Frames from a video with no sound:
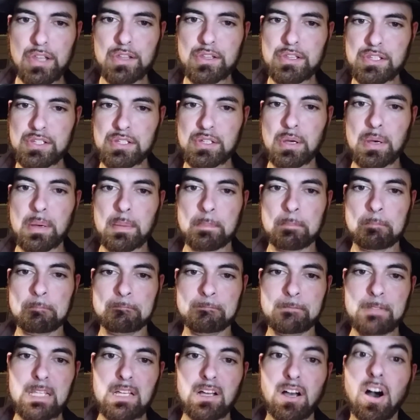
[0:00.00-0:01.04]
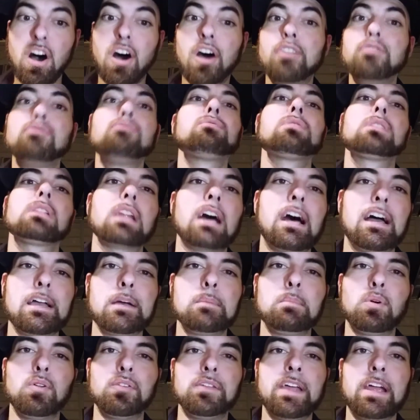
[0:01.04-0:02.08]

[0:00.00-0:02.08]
some unreliable